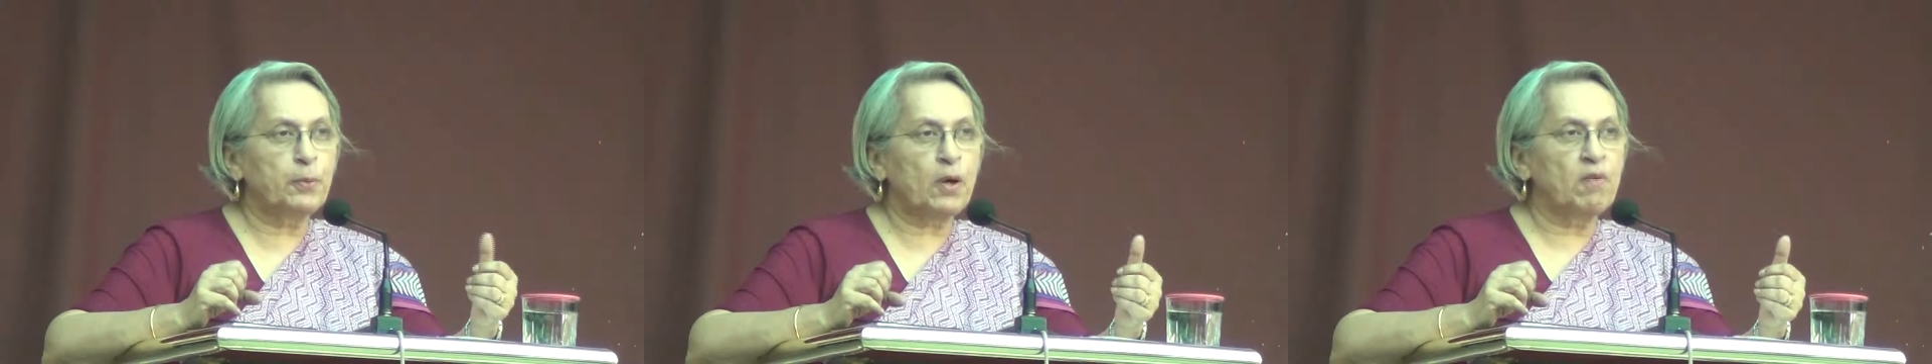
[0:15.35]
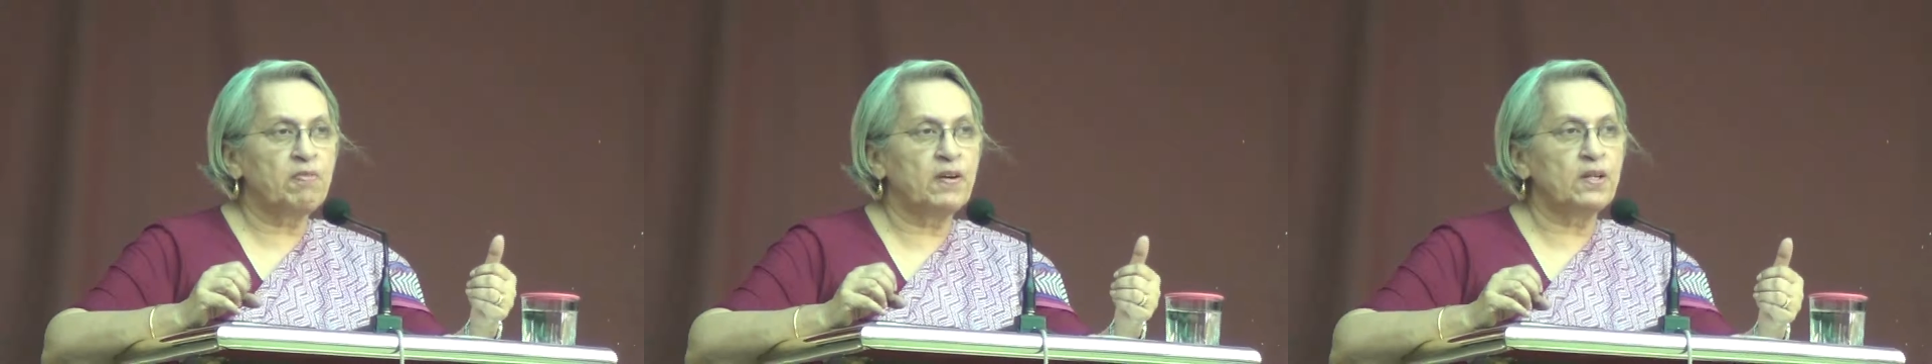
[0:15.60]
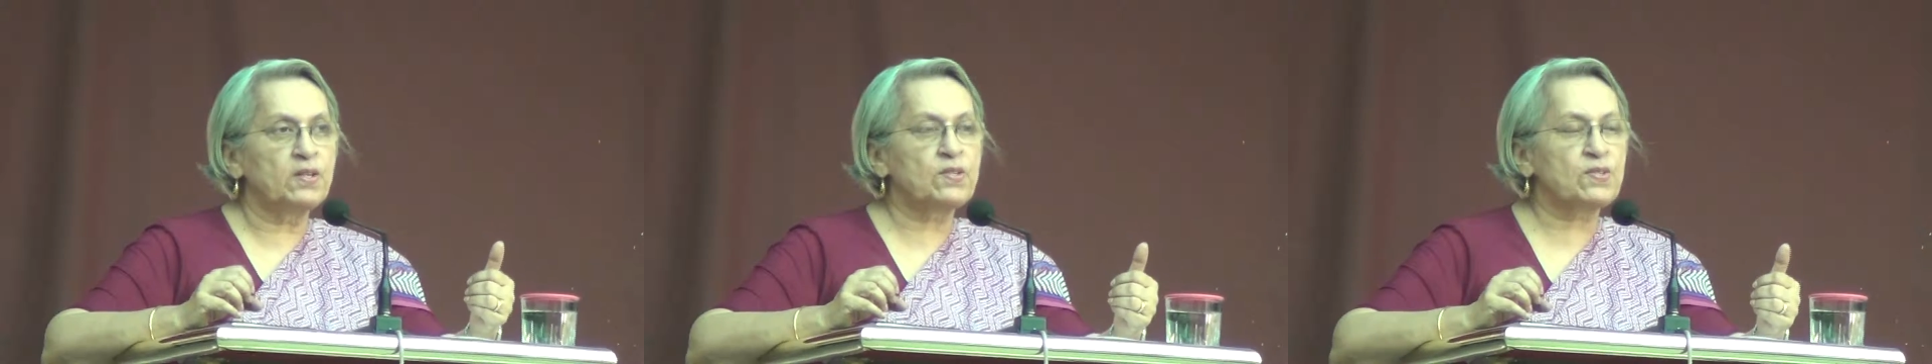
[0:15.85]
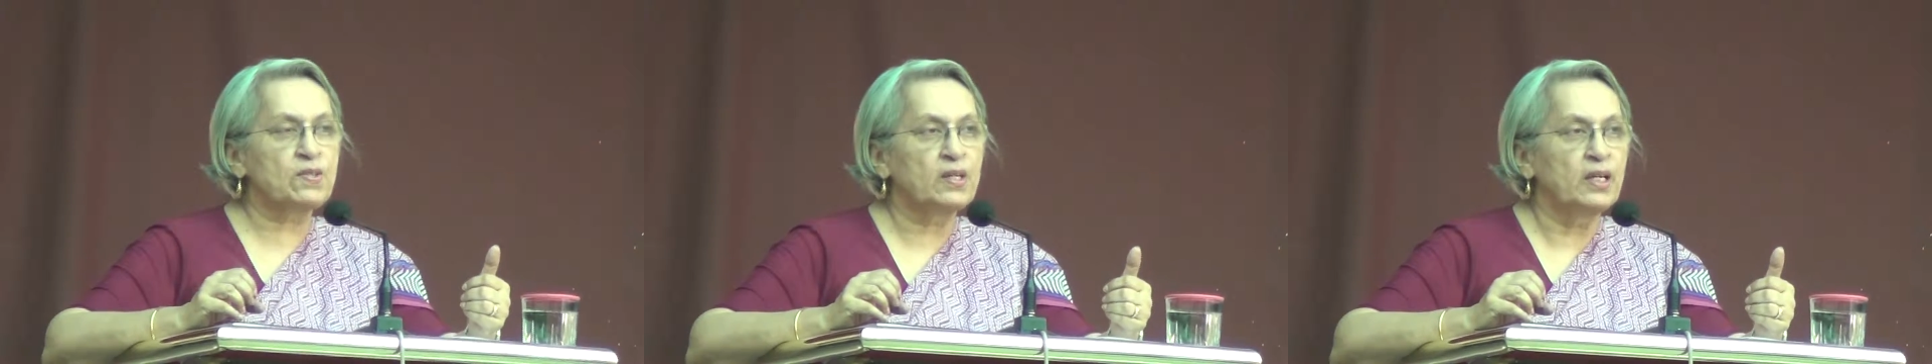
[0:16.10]

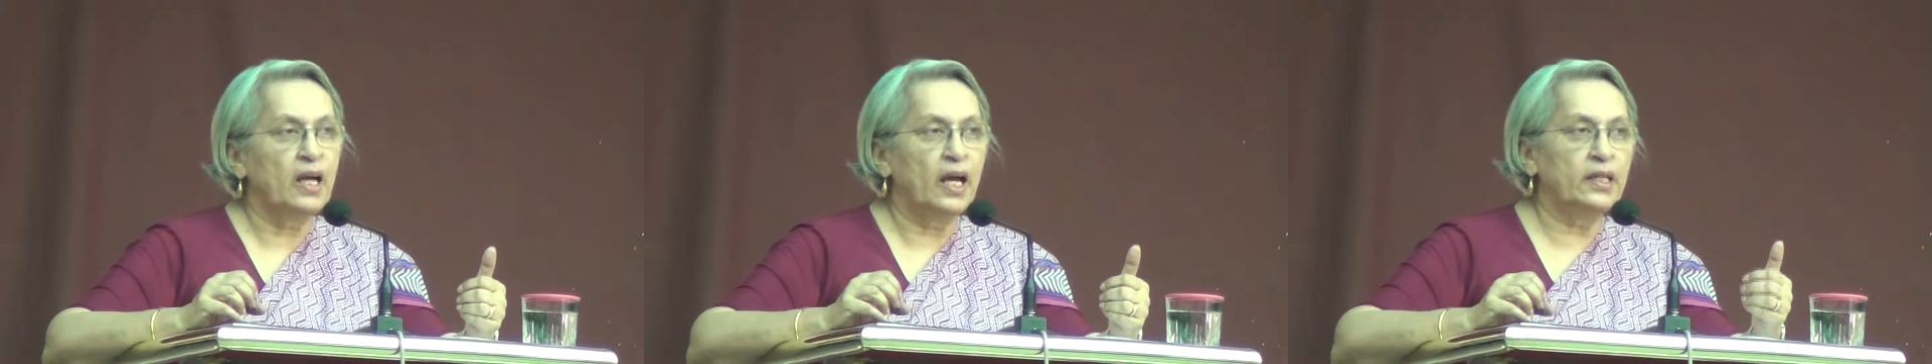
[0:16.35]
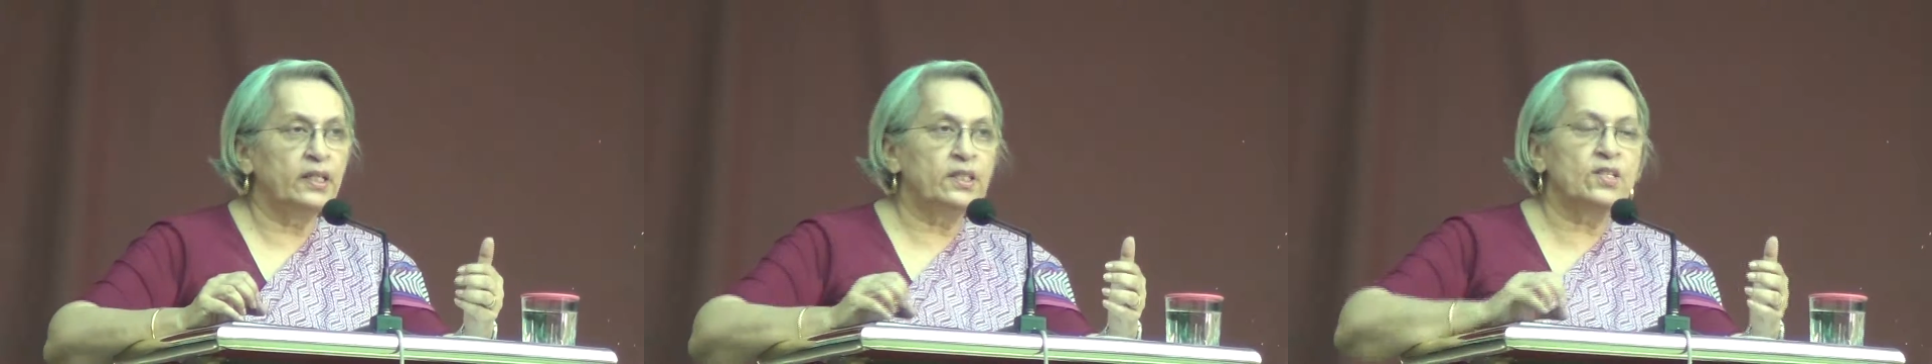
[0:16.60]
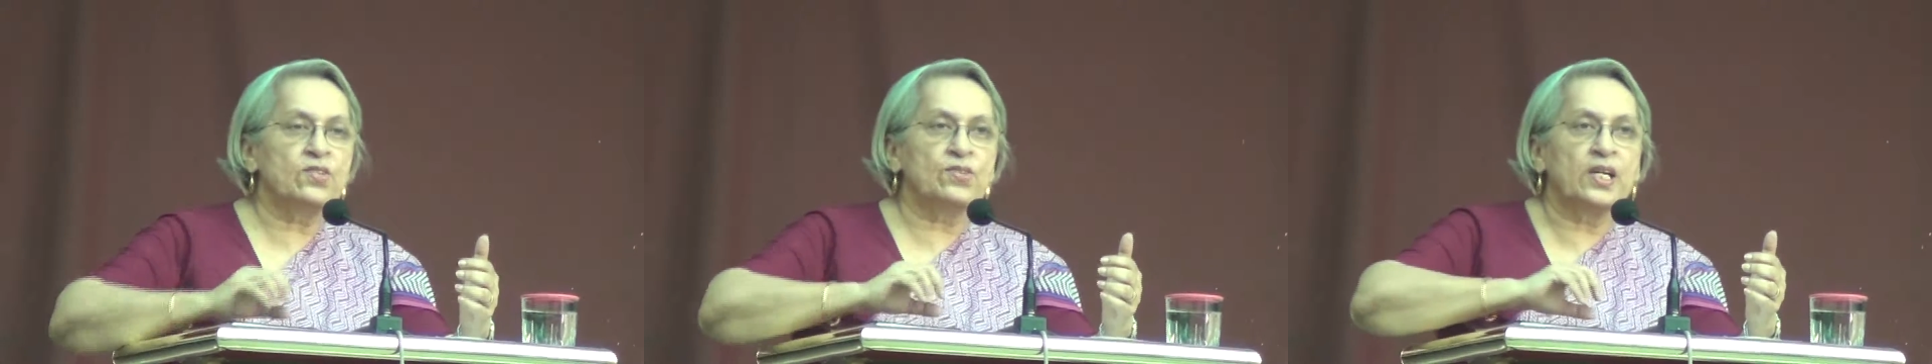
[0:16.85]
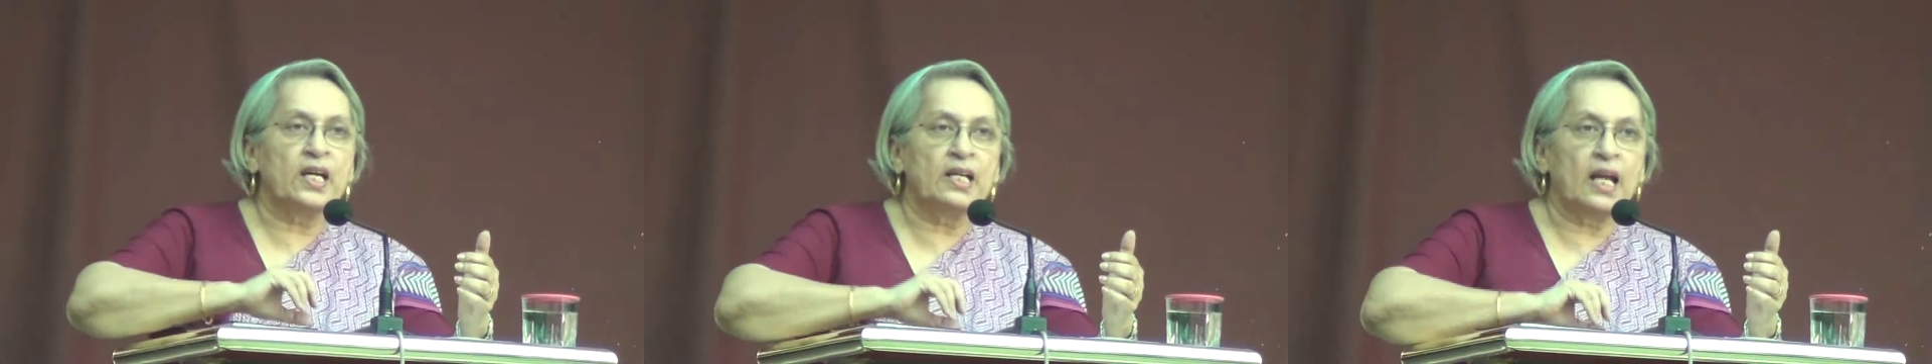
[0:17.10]
prophets, and it is
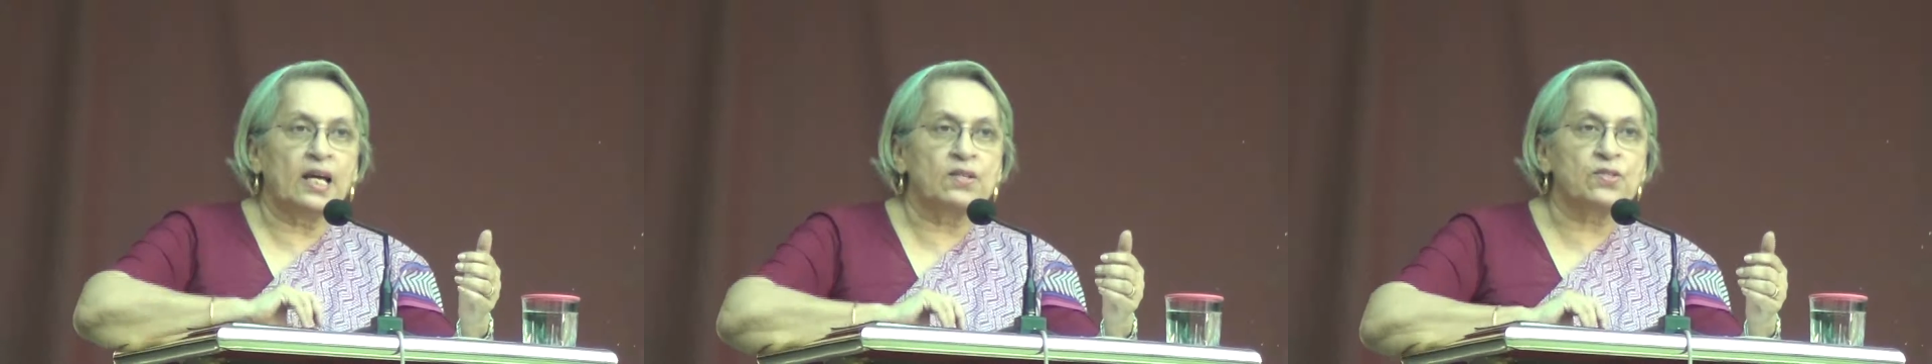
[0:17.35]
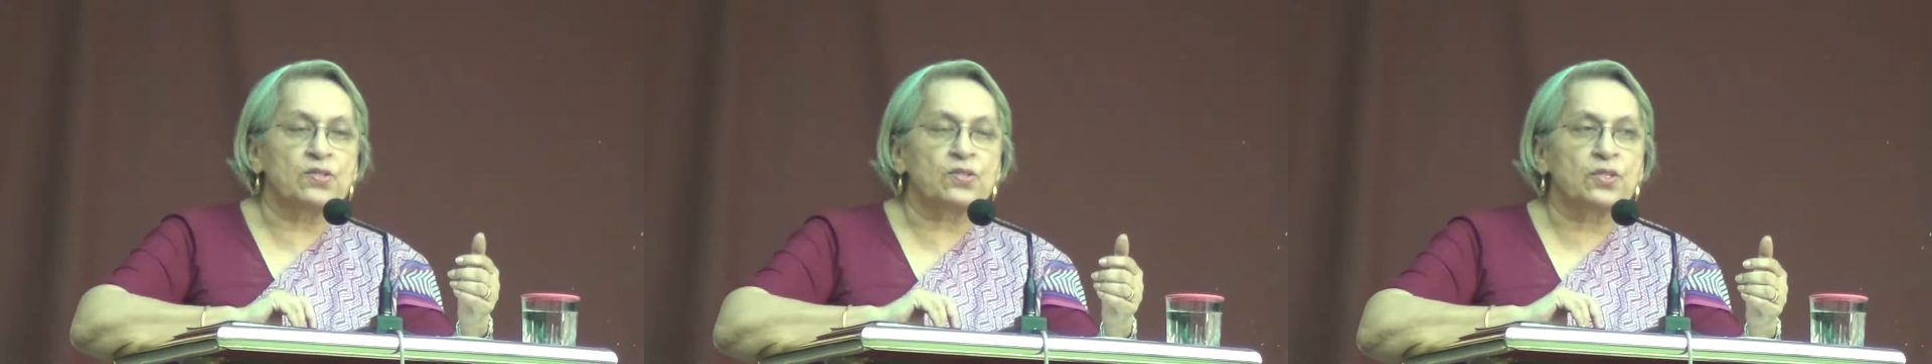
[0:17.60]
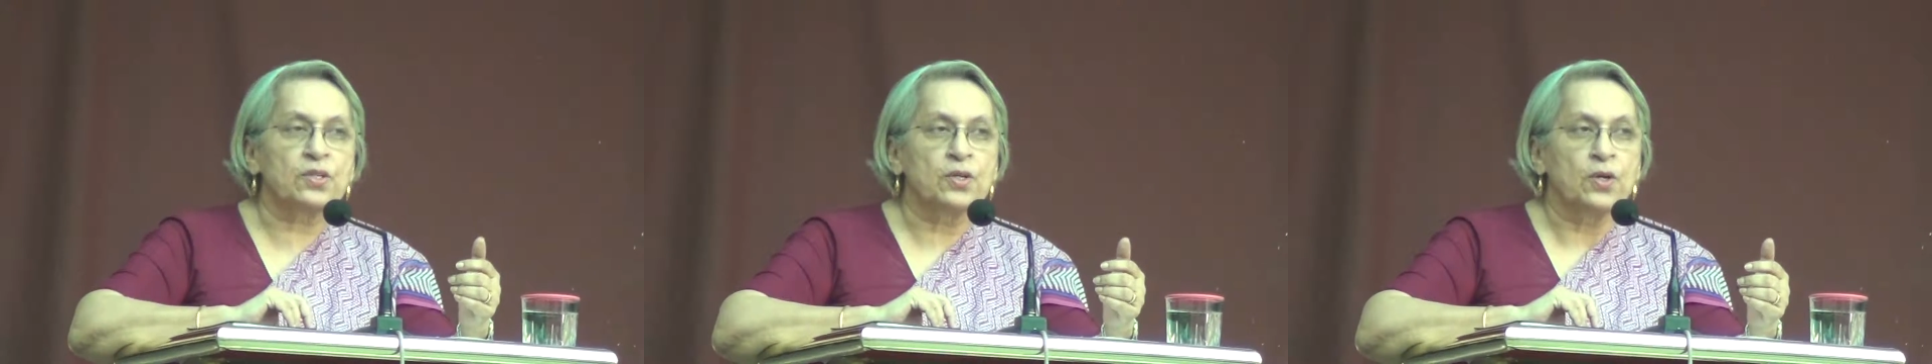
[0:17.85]
realized.